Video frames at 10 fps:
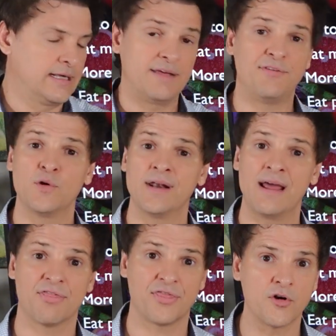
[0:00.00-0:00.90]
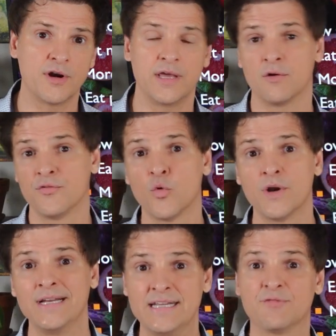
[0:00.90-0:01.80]
If you can have 30 or
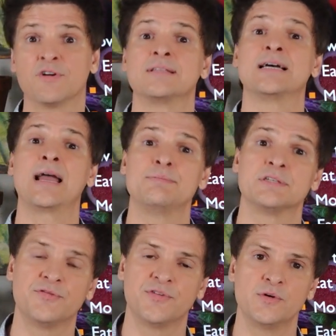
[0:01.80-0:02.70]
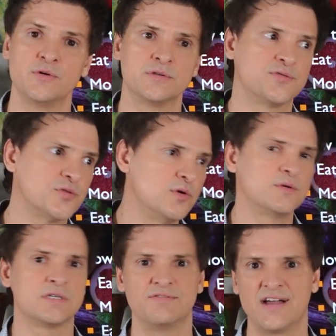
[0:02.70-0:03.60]
40 different types of foods,
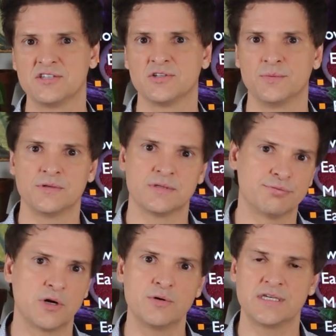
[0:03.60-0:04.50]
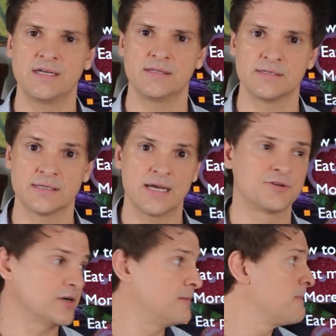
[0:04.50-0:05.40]
fruits and vegetables and proteins,
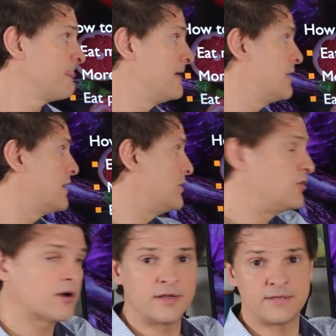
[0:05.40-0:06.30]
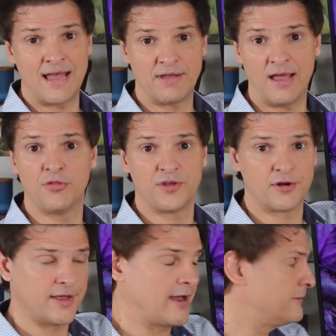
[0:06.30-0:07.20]
etc., you're going to have a healthier
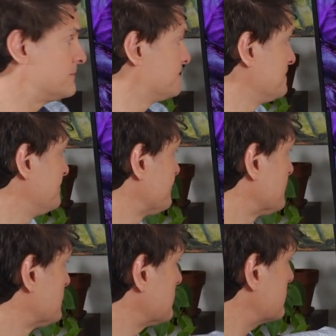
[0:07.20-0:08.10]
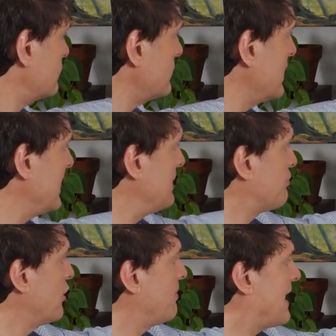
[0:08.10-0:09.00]
gut. Eat
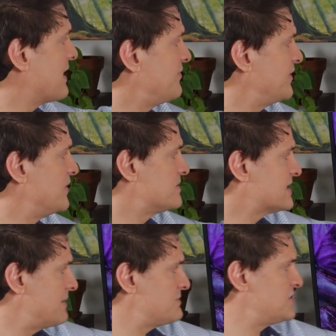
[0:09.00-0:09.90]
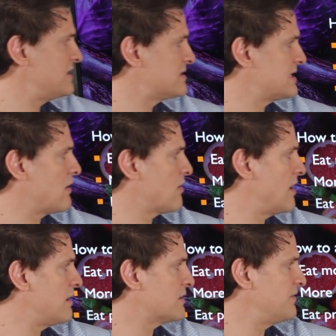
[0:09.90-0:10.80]
probiotic foods, kimchi,
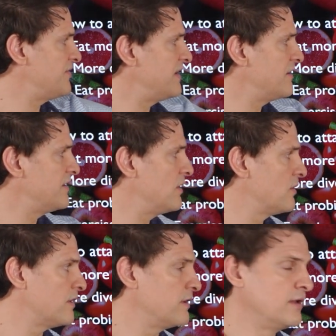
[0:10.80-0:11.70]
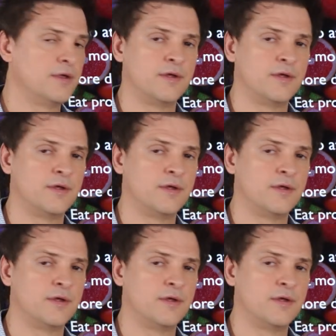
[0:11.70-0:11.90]
sauerkraut, kefir, yogurt.